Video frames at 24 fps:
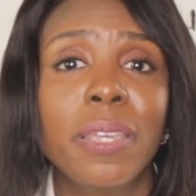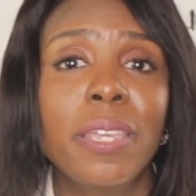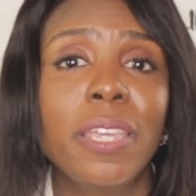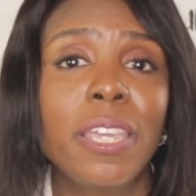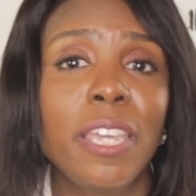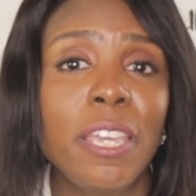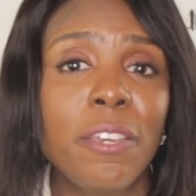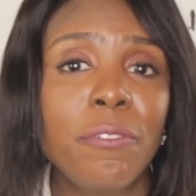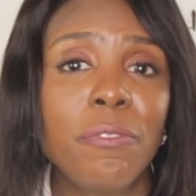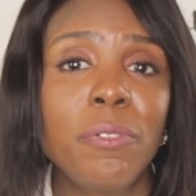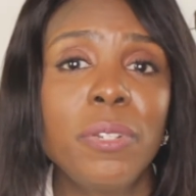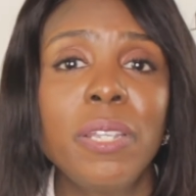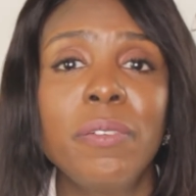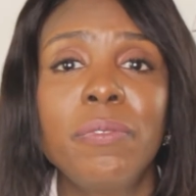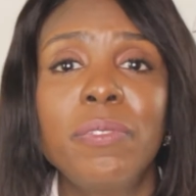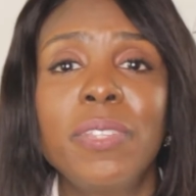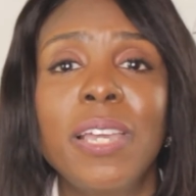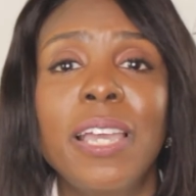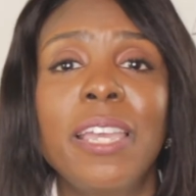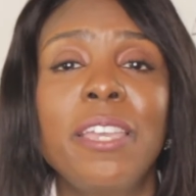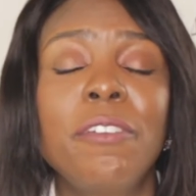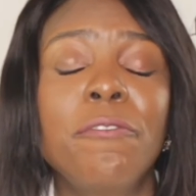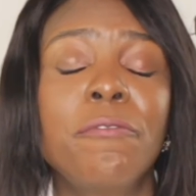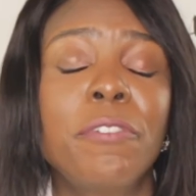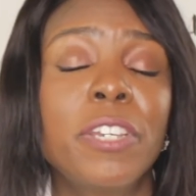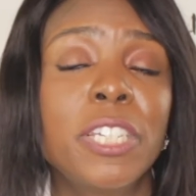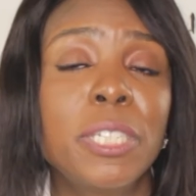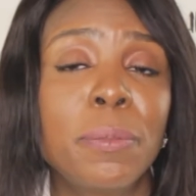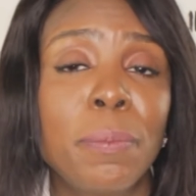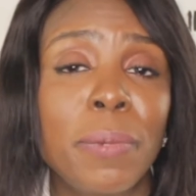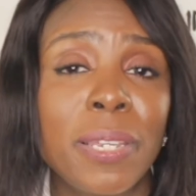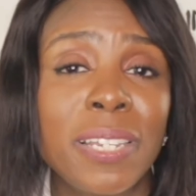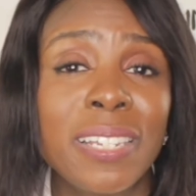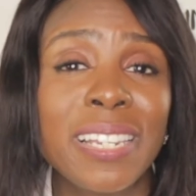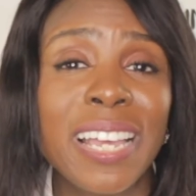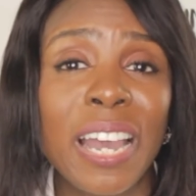even if that
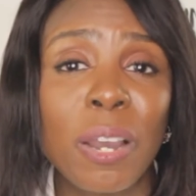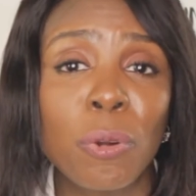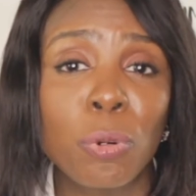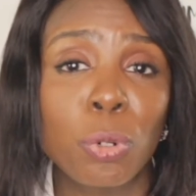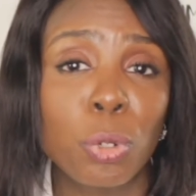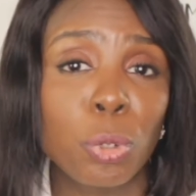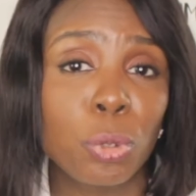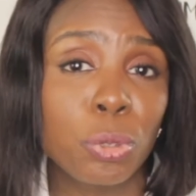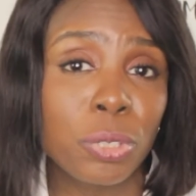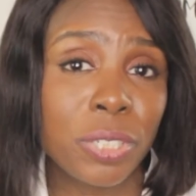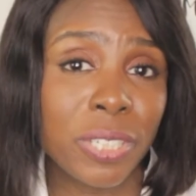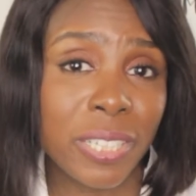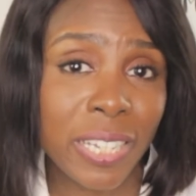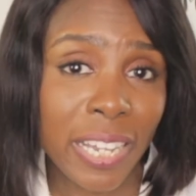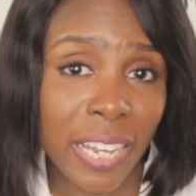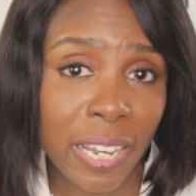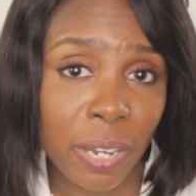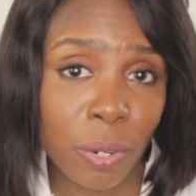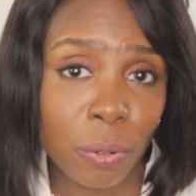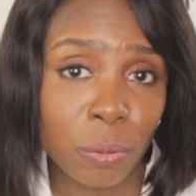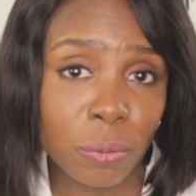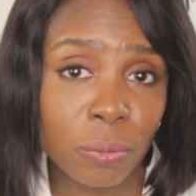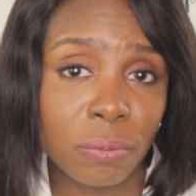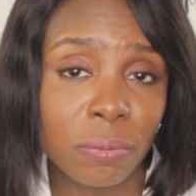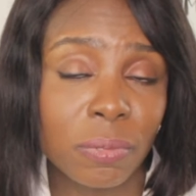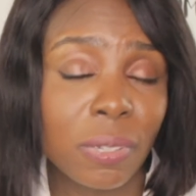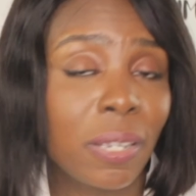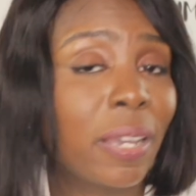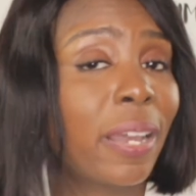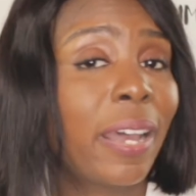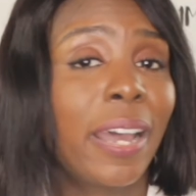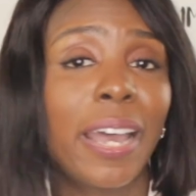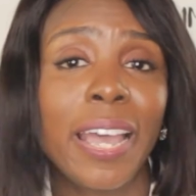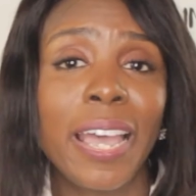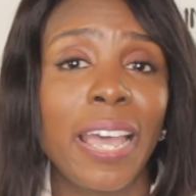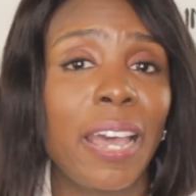investment now goes down,
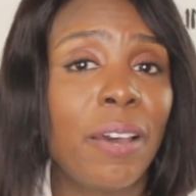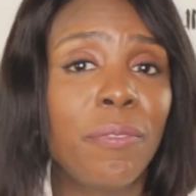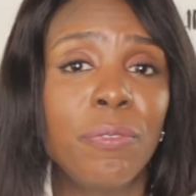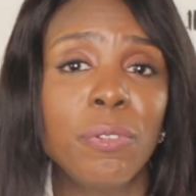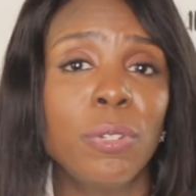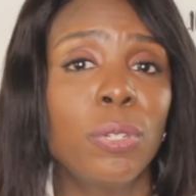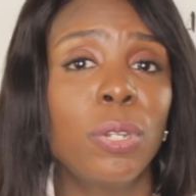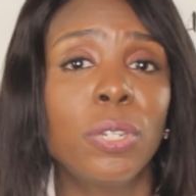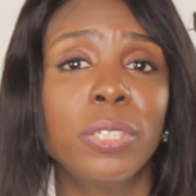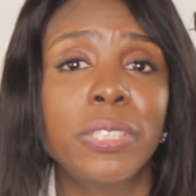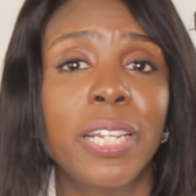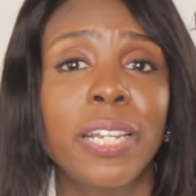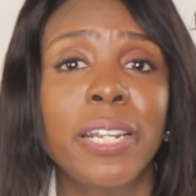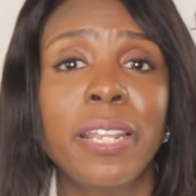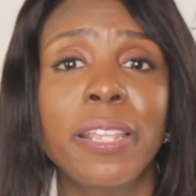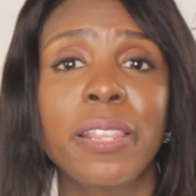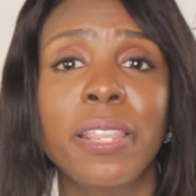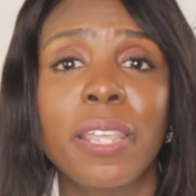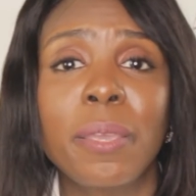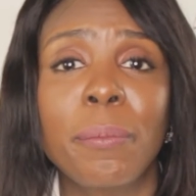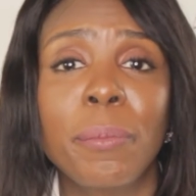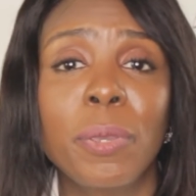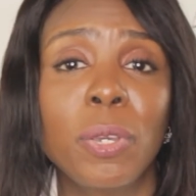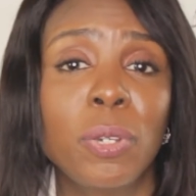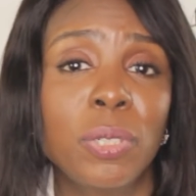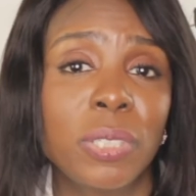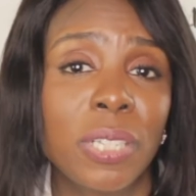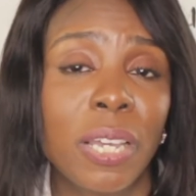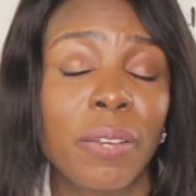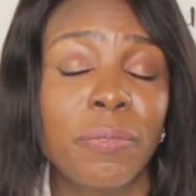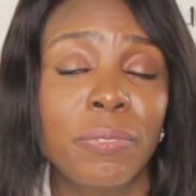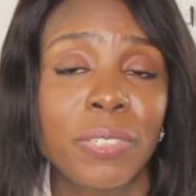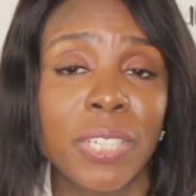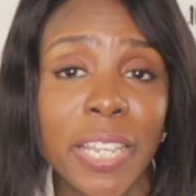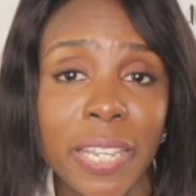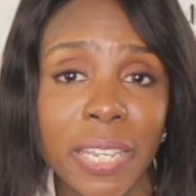I haven't lost anything because
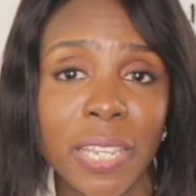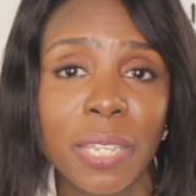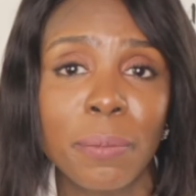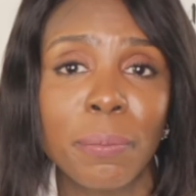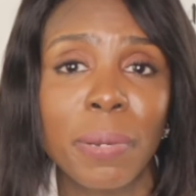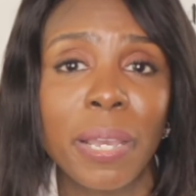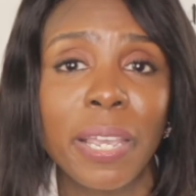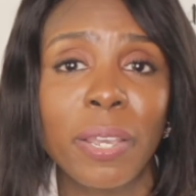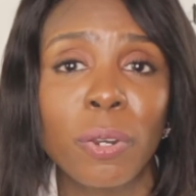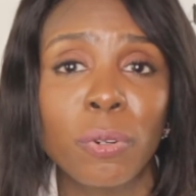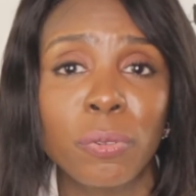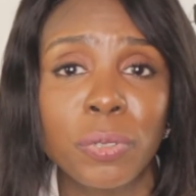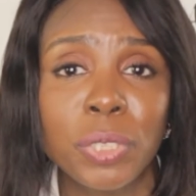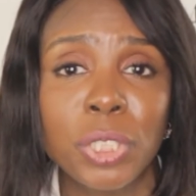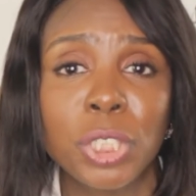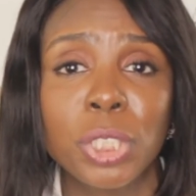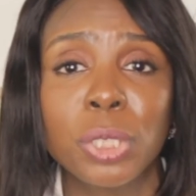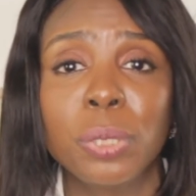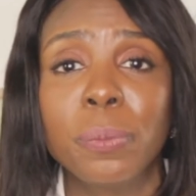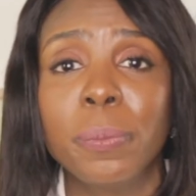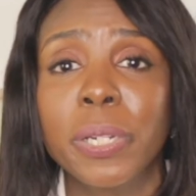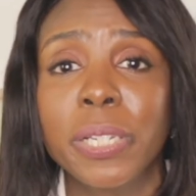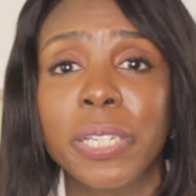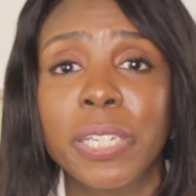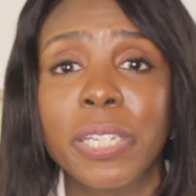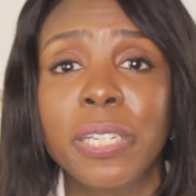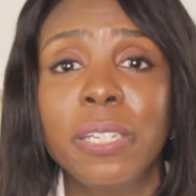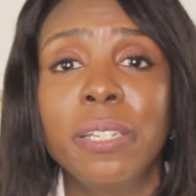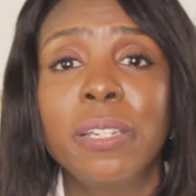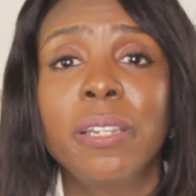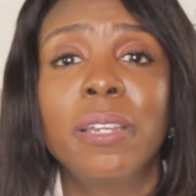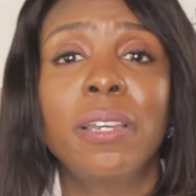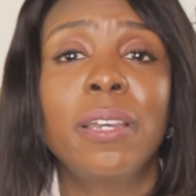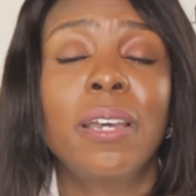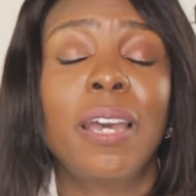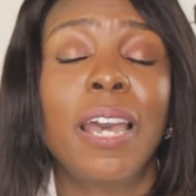I've taken my original money,
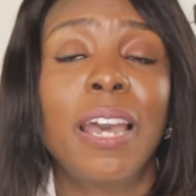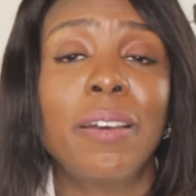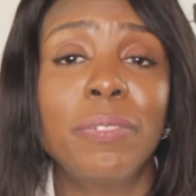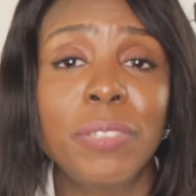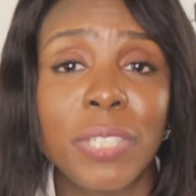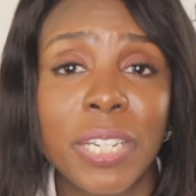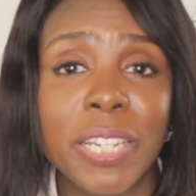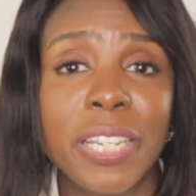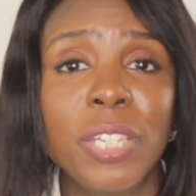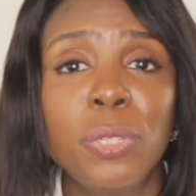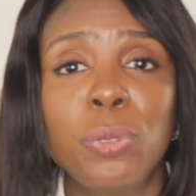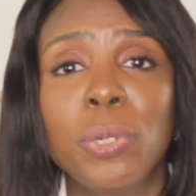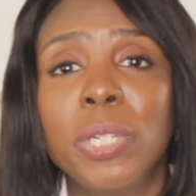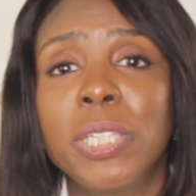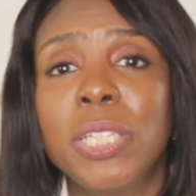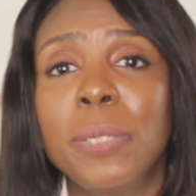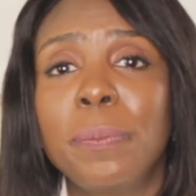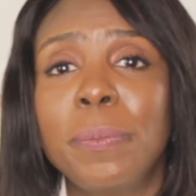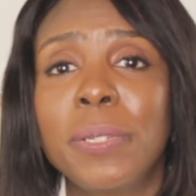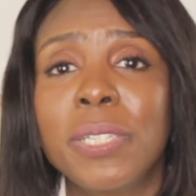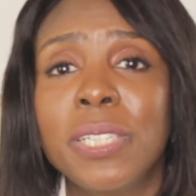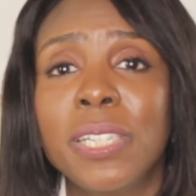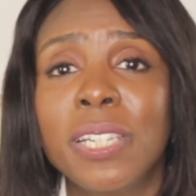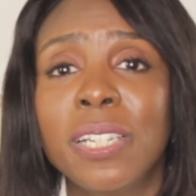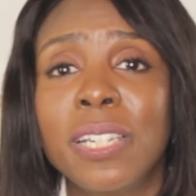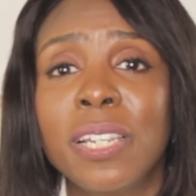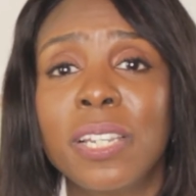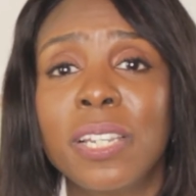I've taken 20%